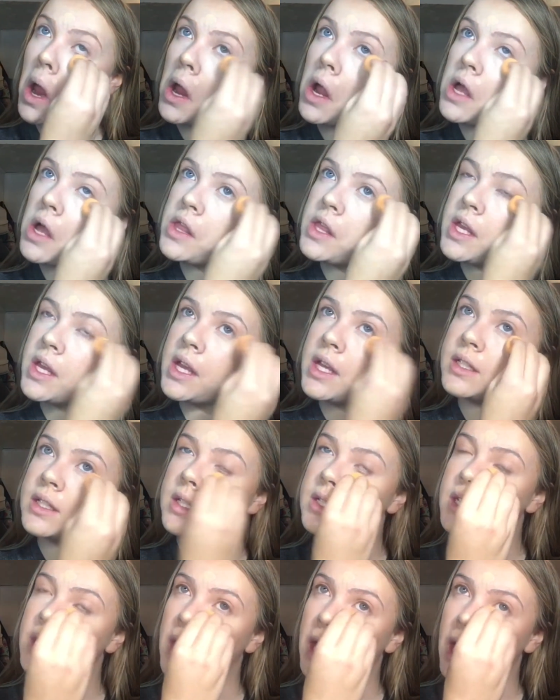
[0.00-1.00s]
Good thing
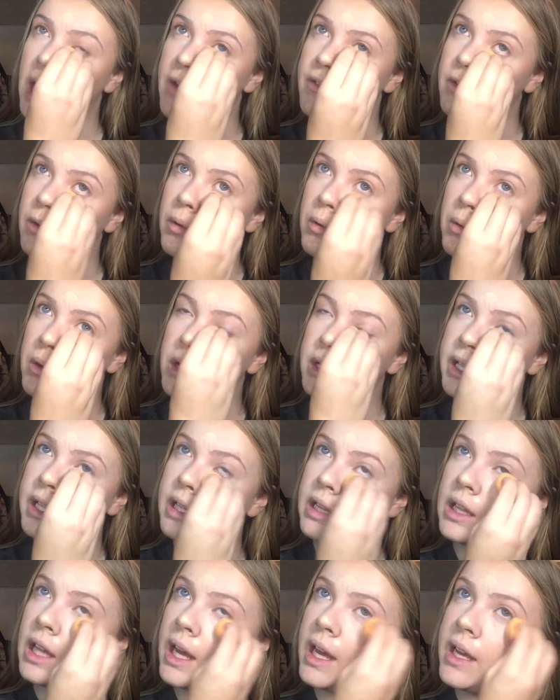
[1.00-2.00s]
is that I have a really
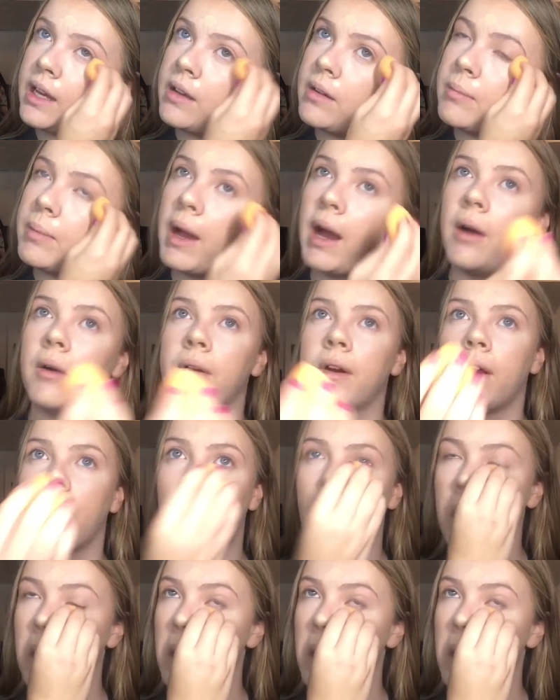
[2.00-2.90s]
light powder.